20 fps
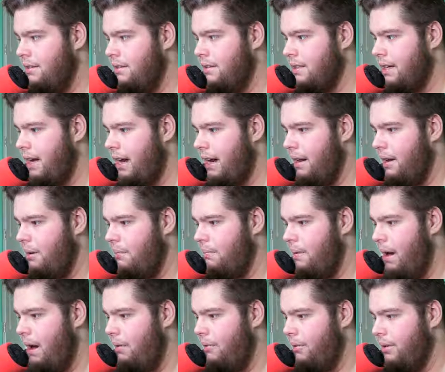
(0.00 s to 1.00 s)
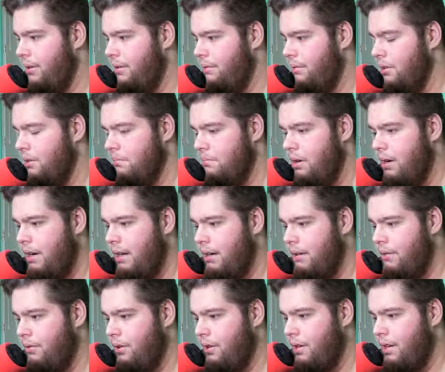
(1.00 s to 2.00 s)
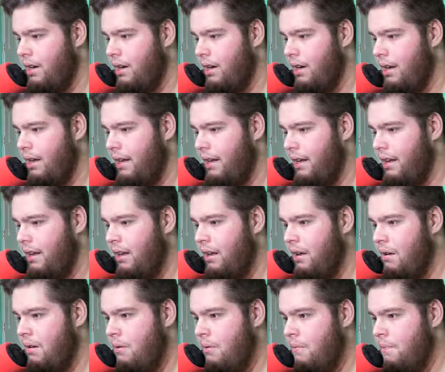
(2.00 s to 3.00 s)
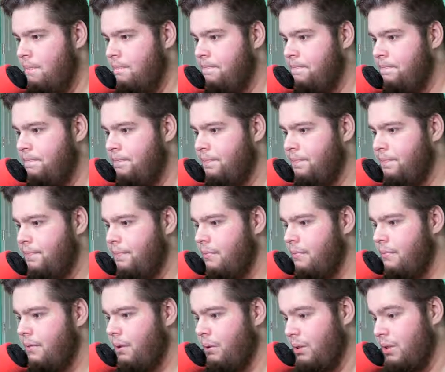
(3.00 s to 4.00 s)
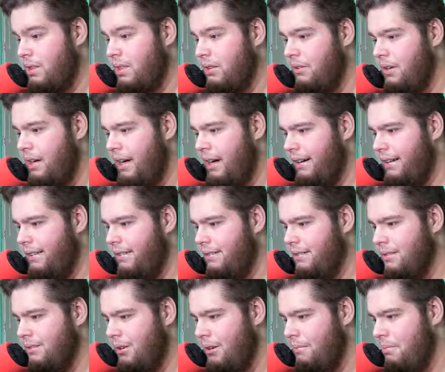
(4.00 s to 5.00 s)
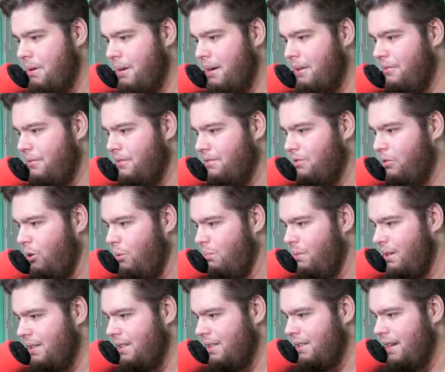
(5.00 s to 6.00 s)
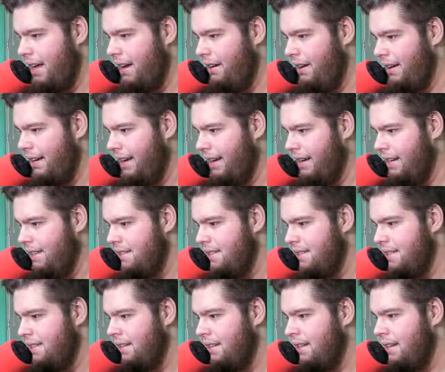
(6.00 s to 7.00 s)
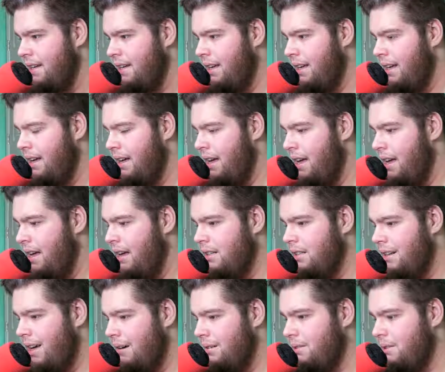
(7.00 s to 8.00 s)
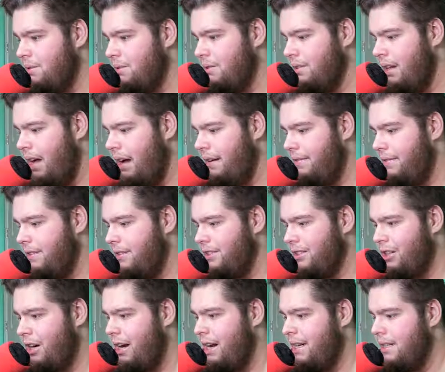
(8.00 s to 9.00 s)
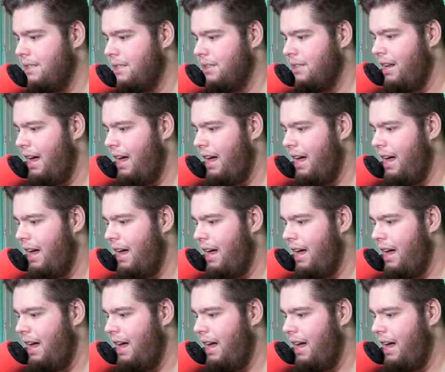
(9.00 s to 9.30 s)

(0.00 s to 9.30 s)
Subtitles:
kind of help out with money and whatnot. We're still here. We've been here for 4 months now, I guess. So I was doing Life is Strange